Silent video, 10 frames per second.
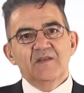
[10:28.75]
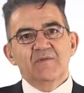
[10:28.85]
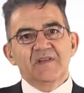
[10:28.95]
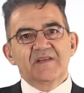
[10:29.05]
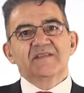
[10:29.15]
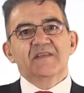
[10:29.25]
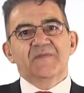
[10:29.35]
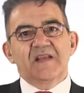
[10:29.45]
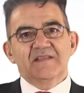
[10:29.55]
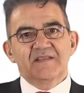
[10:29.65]
you will
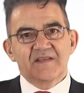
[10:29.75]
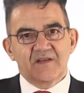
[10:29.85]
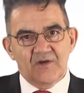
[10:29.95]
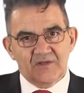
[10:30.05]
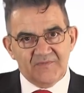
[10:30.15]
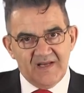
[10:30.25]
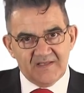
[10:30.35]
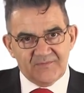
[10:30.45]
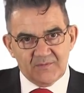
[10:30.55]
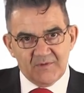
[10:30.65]
receive residency card
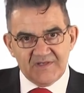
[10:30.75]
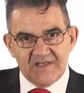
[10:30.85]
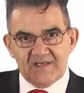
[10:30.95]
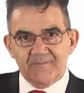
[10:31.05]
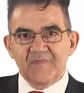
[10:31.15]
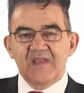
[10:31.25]
valid for 1 year.